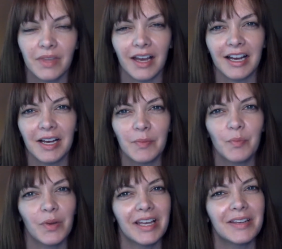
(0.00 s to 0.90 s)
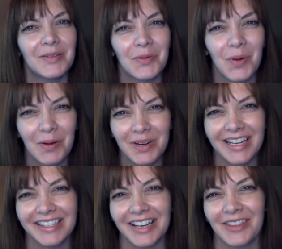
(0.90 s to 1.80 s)
But what we're going
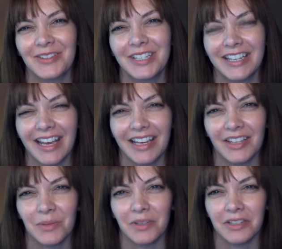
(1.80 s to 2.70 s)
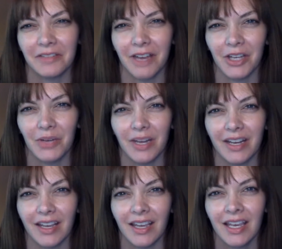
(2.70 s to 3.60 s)
to talk through today is really
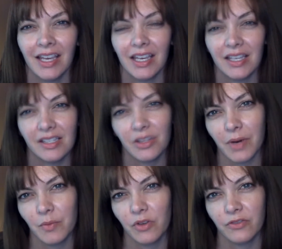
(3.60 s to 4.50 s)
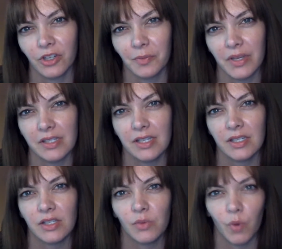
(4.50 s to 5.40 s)
evaluating, is it the right move for your
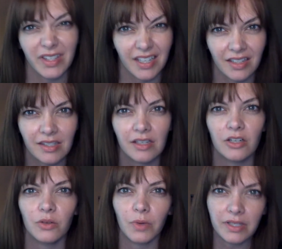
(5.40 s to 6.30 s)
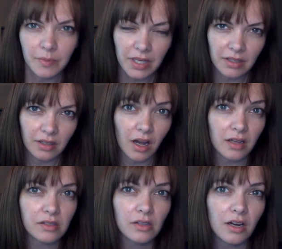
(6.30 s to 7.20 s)
business, what to consider, what some hidden
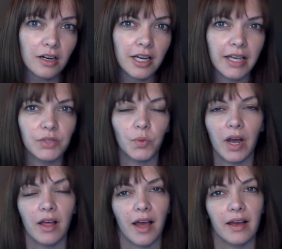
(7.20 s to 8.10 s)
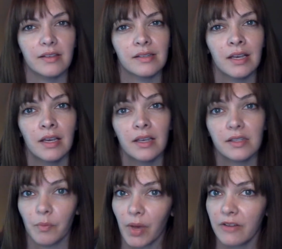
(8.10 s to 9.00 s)
costs are, as well as
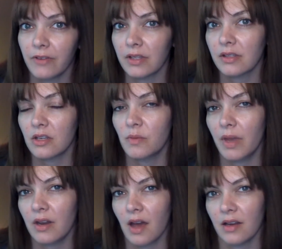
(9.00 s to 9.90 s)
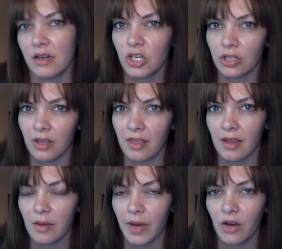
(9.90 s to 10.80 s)
some benefits that you may not initially think
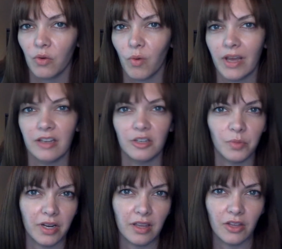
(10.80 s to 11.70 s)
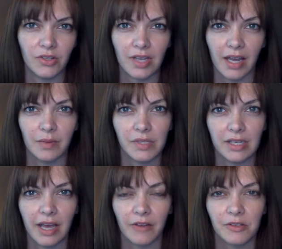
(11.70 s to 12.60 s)
about when you're bringing those items
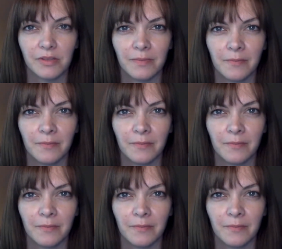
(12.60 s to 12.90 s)
in-house.